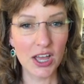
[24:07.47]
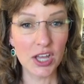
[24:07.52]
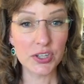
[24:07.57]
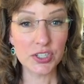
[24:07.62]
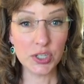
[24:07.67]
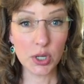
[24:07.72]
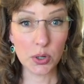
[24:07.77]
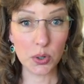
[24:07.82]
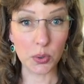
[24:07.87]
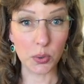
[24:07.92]

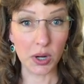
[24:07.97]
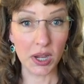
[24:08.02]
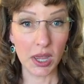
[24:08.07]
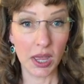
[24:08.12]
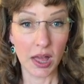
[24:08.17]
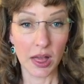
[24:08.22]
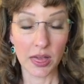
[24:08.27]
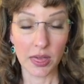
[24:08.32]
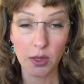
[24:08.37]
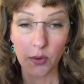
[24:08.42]
So,
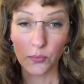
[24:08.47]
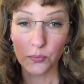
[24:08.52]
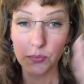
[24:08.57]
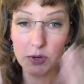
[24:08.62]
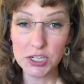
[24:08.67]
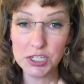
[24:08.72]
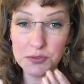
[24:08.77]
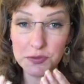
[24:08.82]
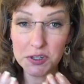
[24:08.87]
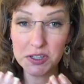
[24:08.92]

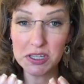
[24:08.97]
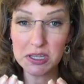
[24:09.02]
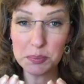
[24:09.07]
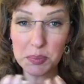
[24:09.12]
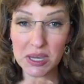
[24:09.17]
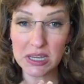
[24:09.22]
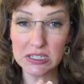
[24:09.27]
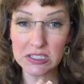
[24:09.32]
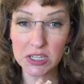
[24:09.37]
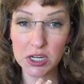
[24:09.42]
ridge filling
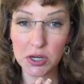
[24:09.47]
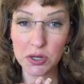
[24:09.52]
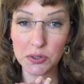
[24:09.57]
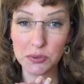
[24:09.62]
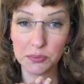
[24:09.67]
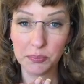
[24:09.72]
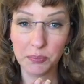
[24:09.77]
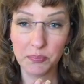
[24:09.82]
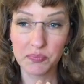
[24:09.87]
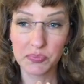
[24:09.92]
base
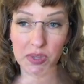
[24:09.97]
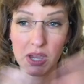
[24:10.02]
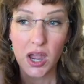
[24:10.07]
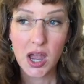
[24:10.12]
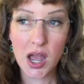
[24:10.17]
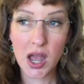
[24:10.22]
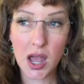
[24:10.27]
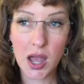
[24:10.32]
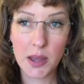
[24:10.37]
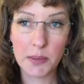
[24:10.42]
coat,
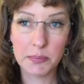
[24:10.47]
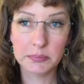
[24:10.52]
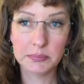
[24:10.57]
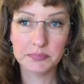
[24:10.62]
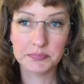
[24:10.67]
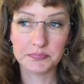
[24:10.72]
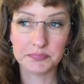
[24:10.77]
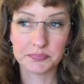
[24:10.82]
and